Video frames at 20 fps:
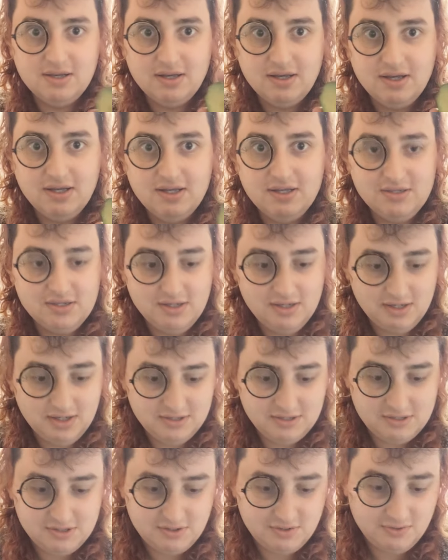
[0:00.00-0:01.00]

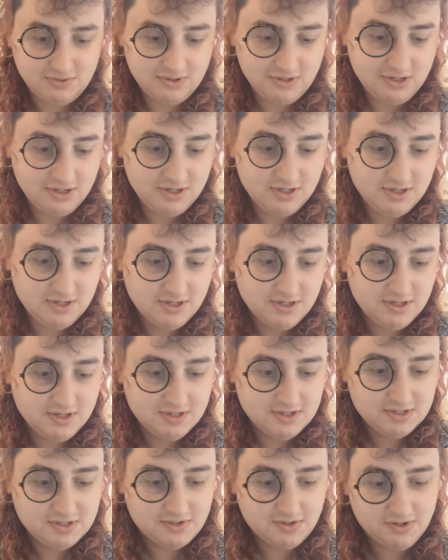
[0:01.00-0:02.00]
And score
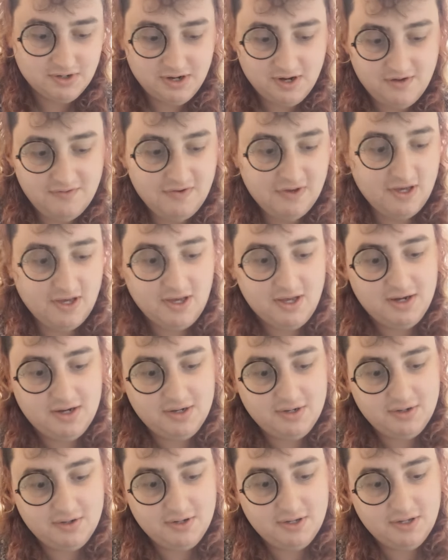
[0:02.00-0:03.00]
your
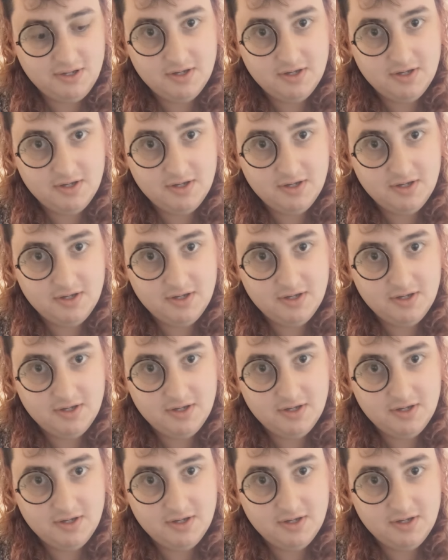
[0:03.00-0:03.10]
avocado